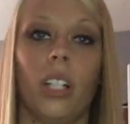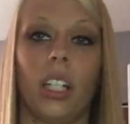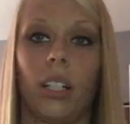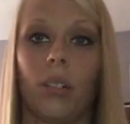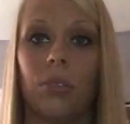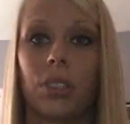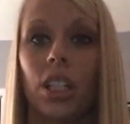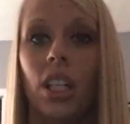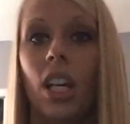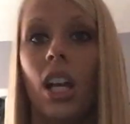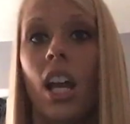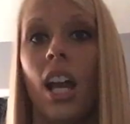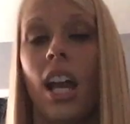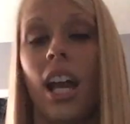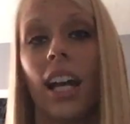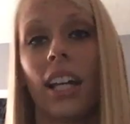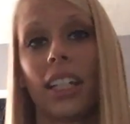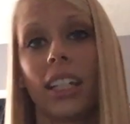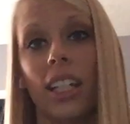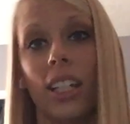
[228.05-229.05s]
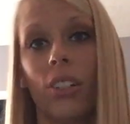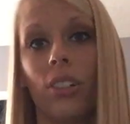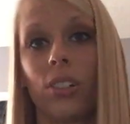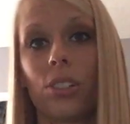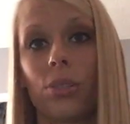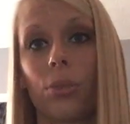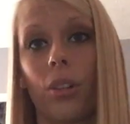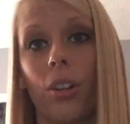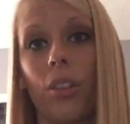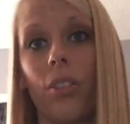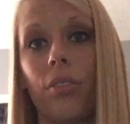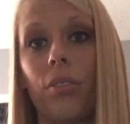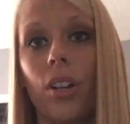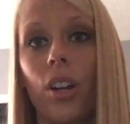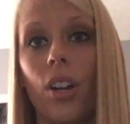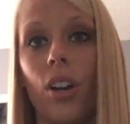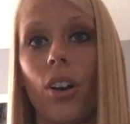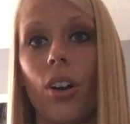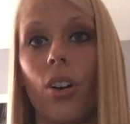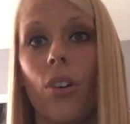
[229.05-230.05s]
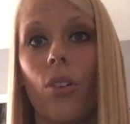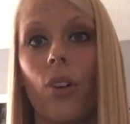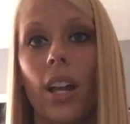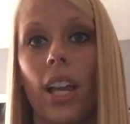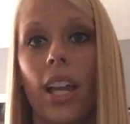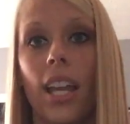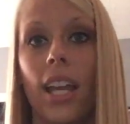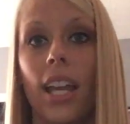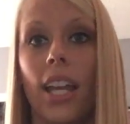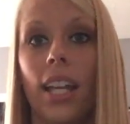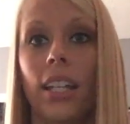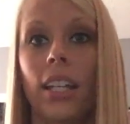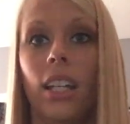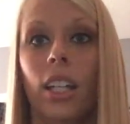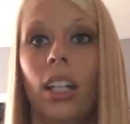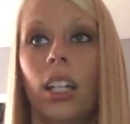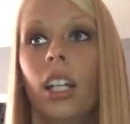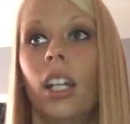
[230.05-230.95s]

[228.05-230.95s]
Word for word: Like I was had a killer sore throat and